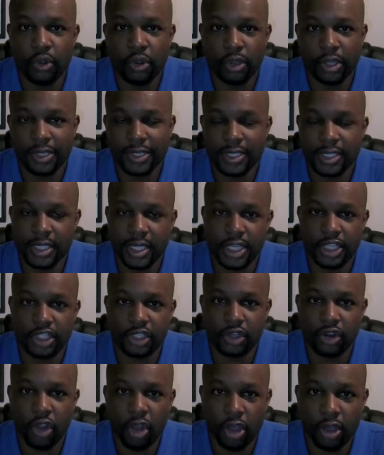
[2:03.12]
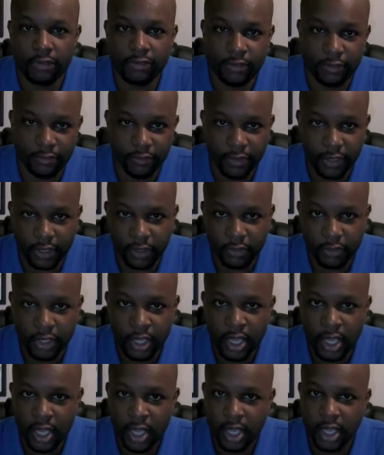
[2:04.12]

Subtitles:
the organization off the field.